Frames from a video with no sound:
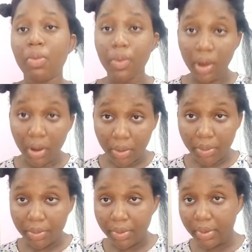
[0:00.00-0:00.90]

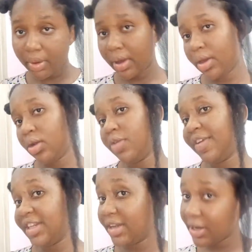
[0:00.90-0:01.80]
Well, I don't know if
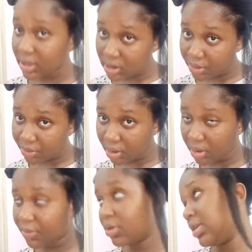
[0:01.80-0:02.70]
I did anything
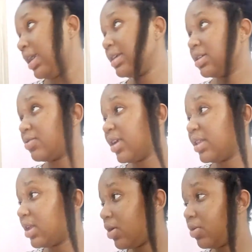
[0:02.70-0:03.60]
wrong, but as of right
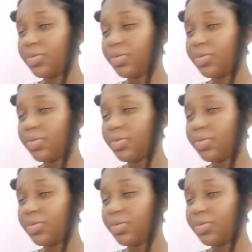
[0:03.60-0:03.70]
now,